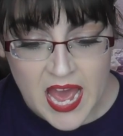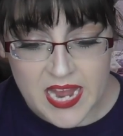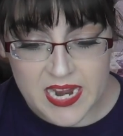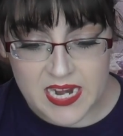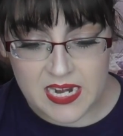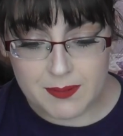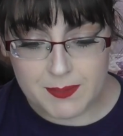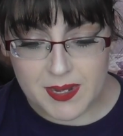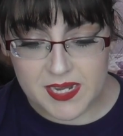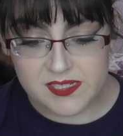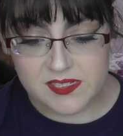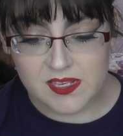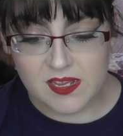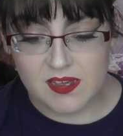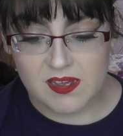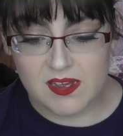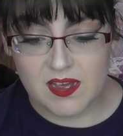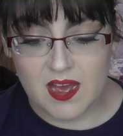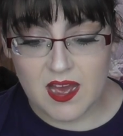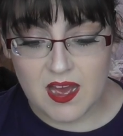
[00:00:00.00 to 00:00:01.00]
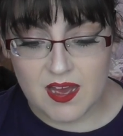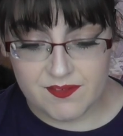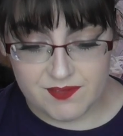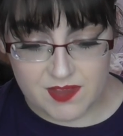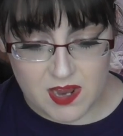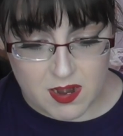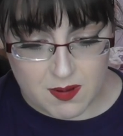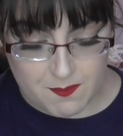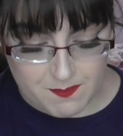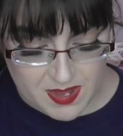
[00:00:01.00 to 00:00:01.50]
Illamasqua have
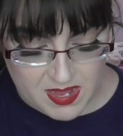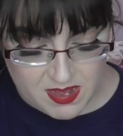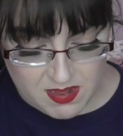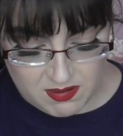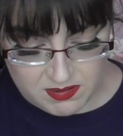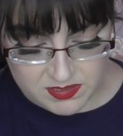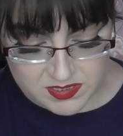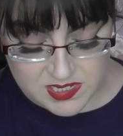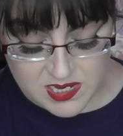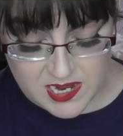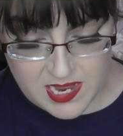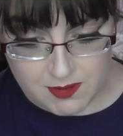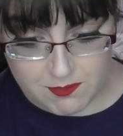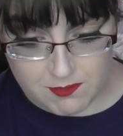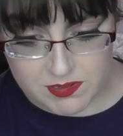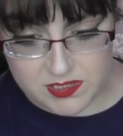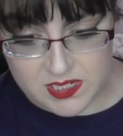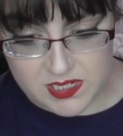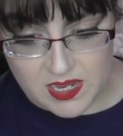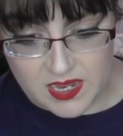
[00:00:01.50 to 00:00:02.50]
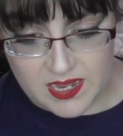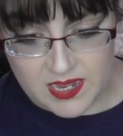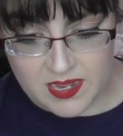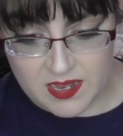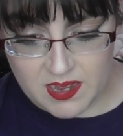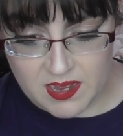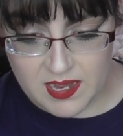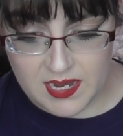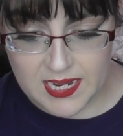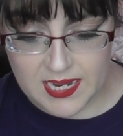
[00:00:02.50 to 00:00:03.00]
their Beyond Liquid
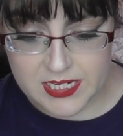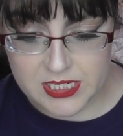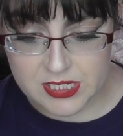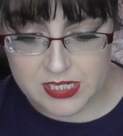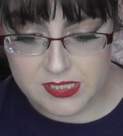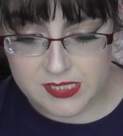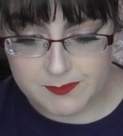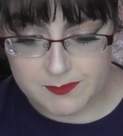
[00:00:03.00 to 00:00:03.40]
highlighters.